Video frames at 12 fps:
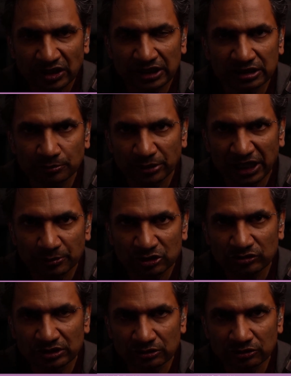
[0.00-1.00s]
And the paper
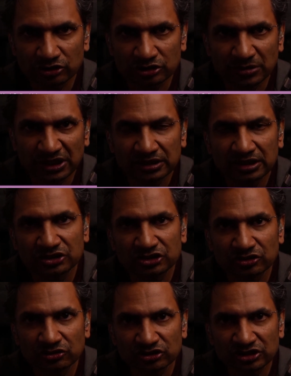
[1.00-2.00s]
trail goes back, and it
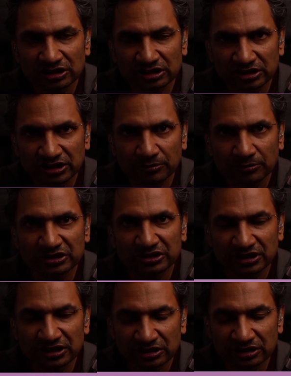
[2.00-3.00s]
shows that the
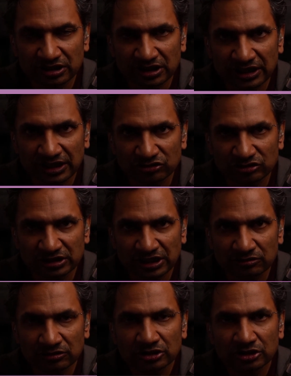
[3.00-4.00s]
deputy leader of the council
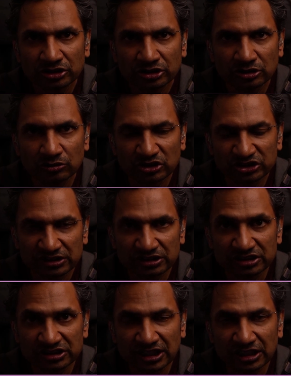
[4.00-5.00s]
now, who was at
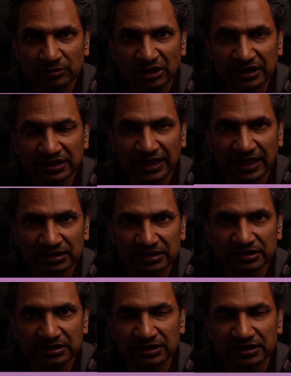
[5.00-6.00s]
the time a
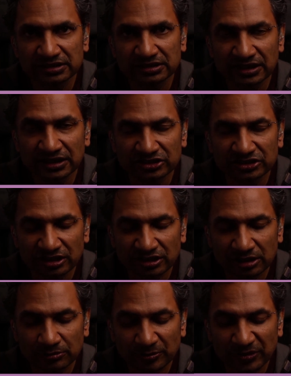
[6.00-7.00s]
candidate in the election,
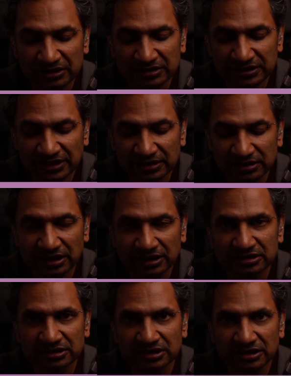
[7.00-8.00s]
the Labour Party
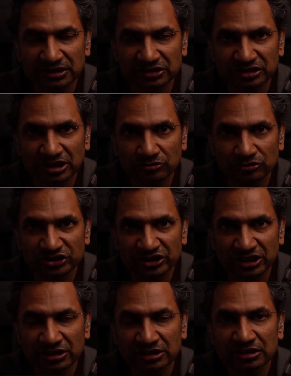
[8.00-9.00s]
candidate in the election, Arud
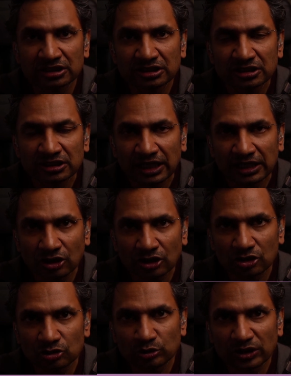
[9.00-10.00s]
Shah, had
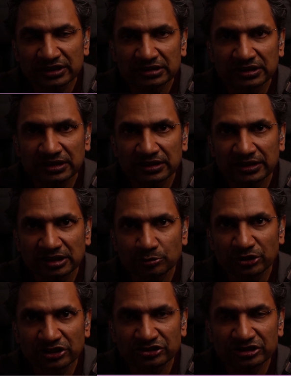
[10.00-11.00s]
already declared a
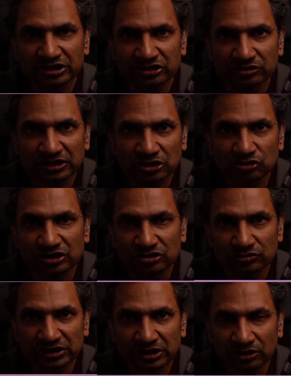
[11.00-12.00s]
prejudicial
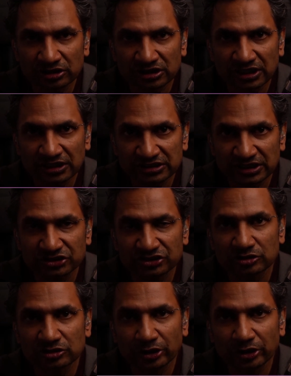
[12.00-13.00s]
interest with the
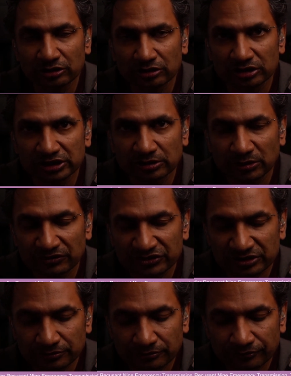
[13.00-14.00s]
organisation who bought Glodic baths.